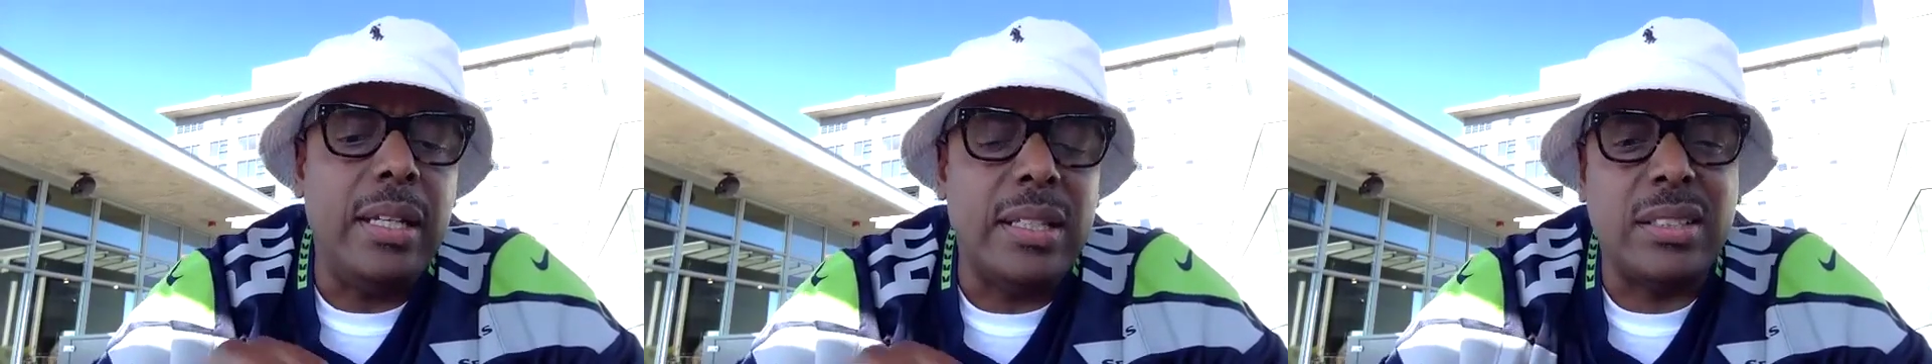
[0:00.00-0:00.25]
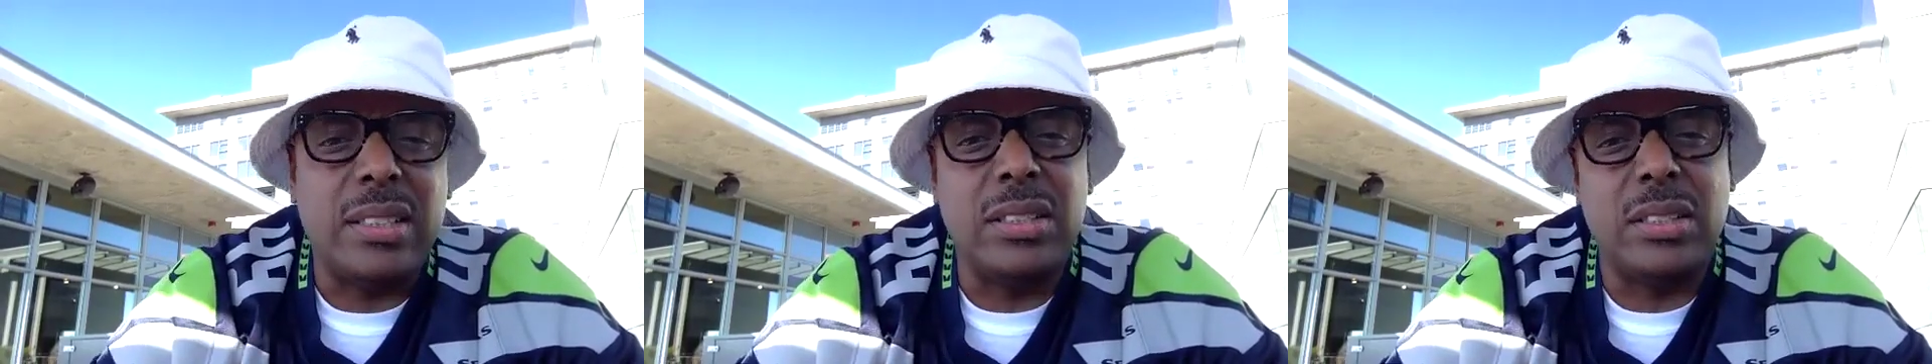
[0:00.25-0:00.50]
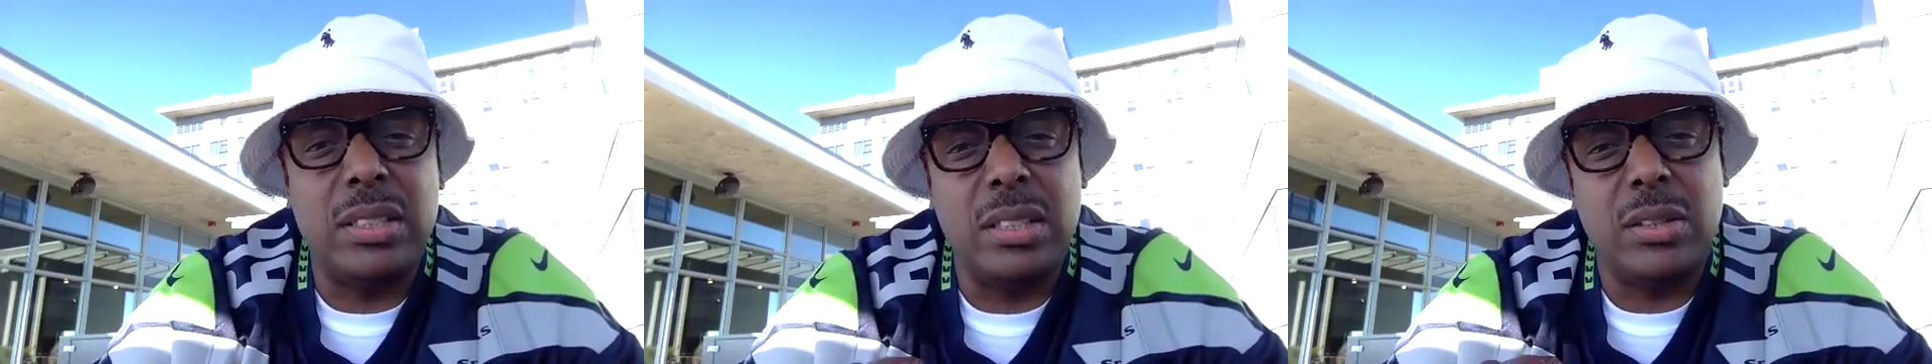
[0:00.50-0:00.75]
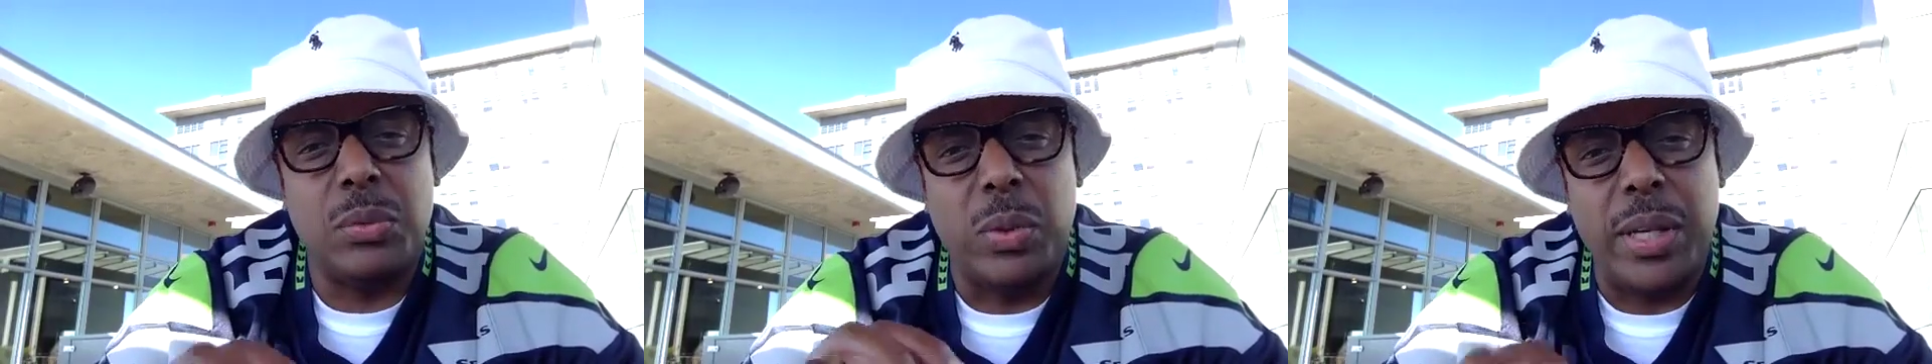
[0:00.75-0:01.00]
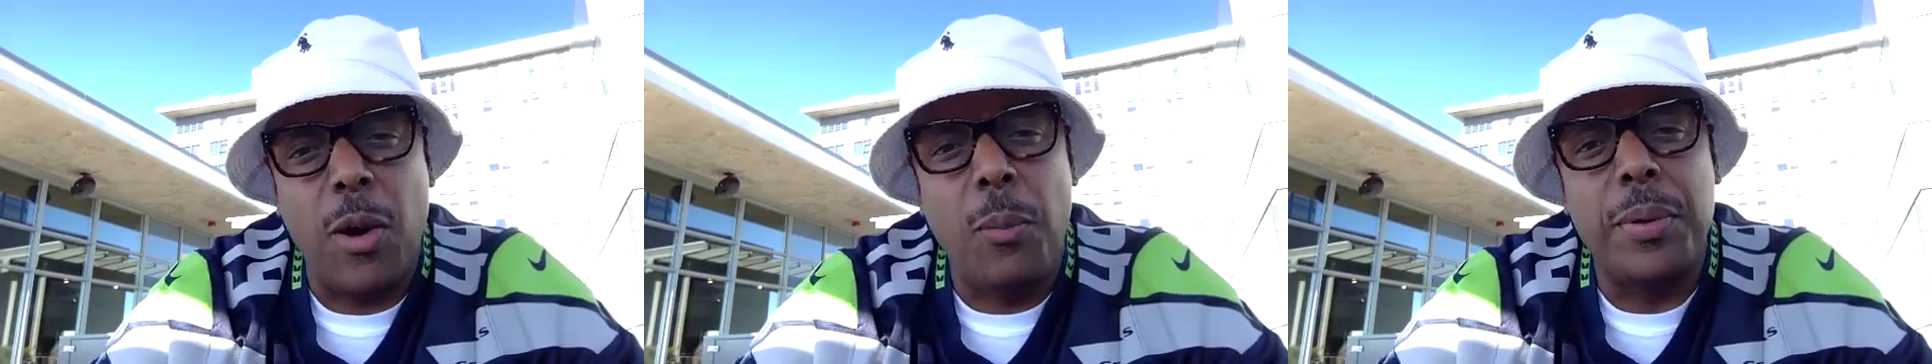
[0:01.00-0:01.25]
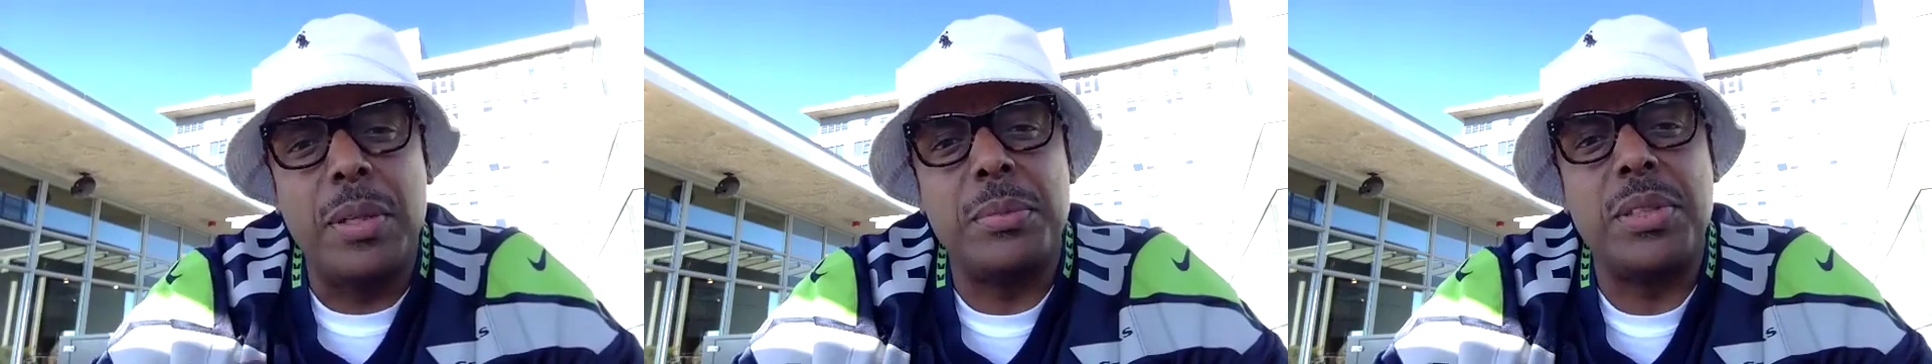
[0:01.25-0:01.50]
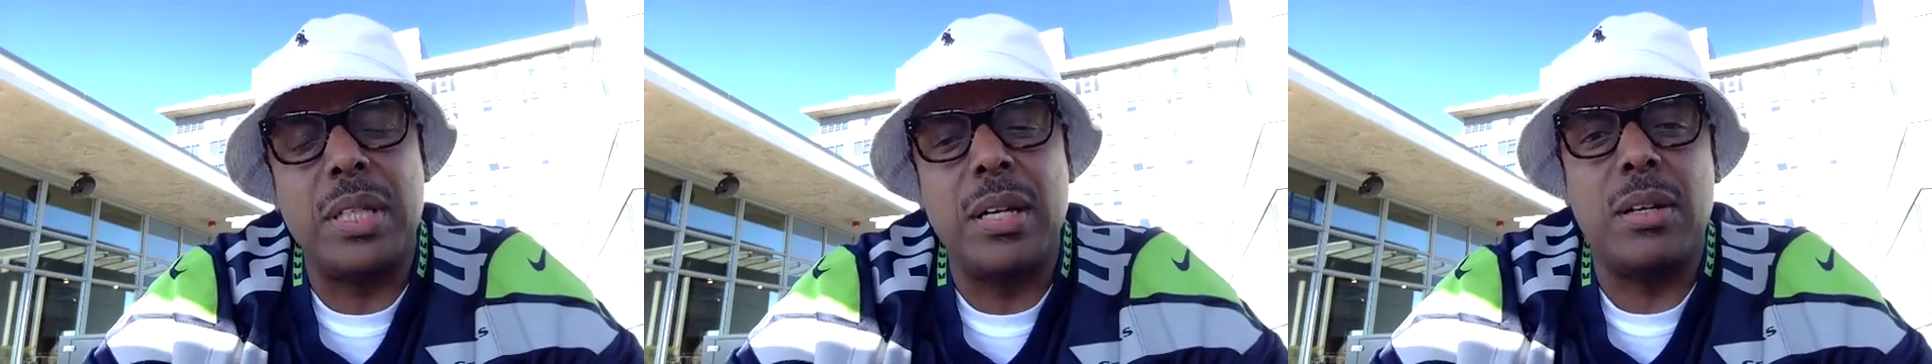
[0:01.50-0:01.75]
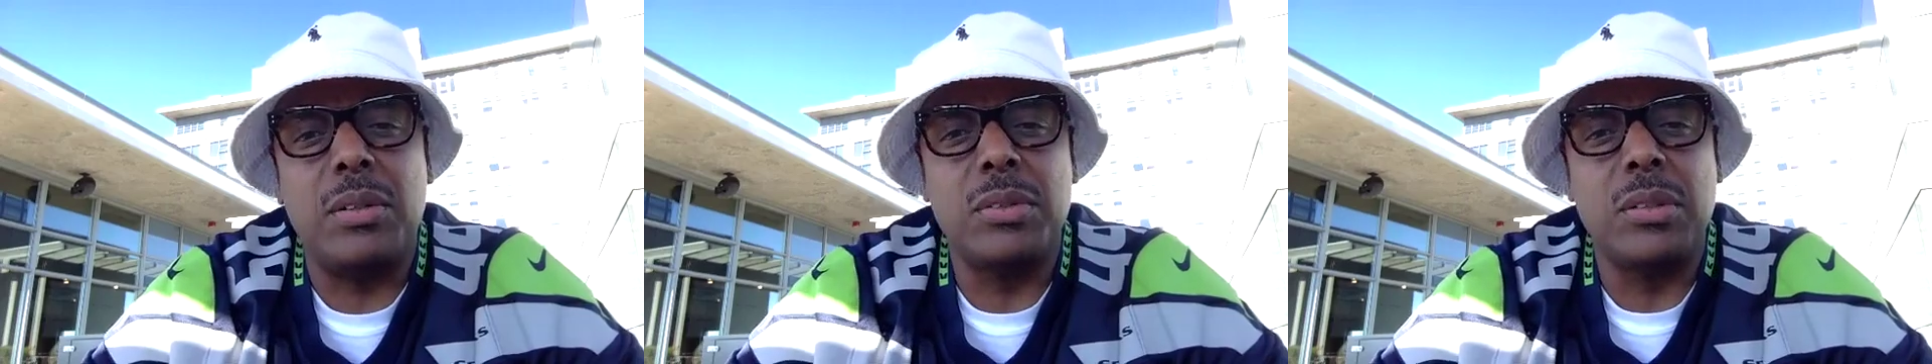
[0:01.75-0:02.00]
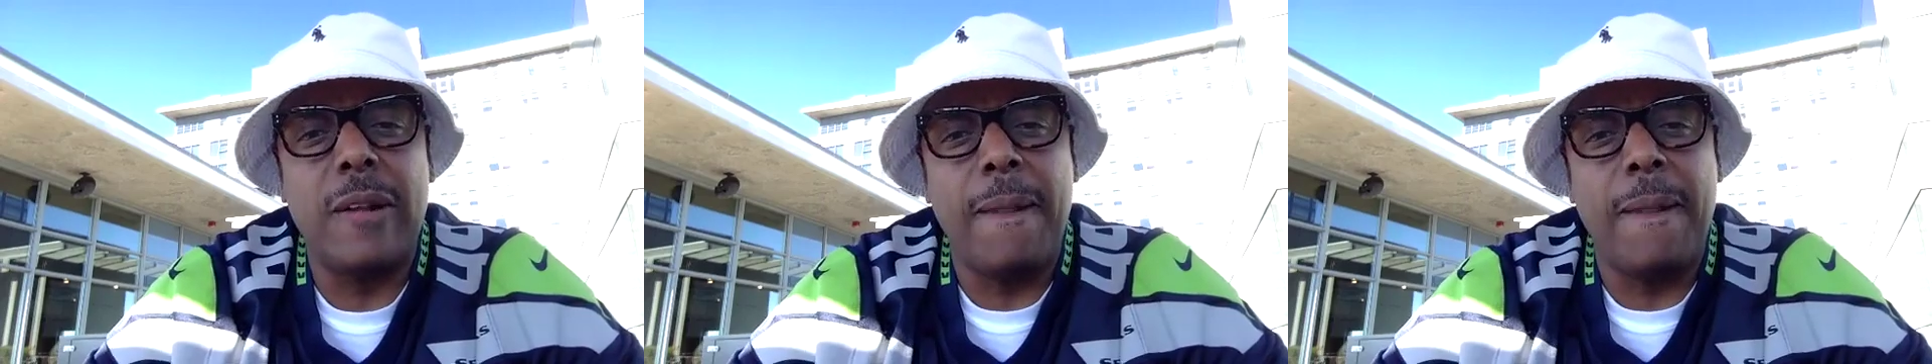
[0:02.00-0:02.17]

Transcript: assistance with helping themselves.